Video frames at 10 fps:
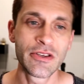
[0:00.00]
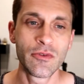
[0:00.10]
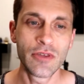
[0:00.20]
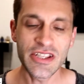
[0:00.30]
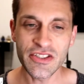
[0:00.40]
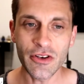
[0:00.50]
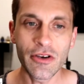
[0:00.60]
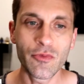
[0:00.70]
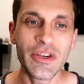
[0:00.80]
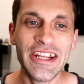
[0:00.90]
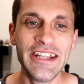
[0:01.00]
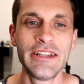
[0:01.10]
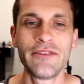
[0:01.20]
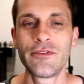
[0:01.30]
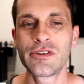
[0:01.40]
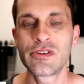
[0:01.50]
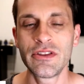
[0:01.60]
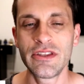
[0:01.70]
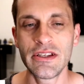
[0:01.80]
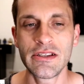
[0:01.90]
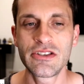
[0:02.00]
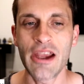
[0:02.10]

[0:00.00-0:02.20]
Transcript: So let's start reading in 1 Corinthians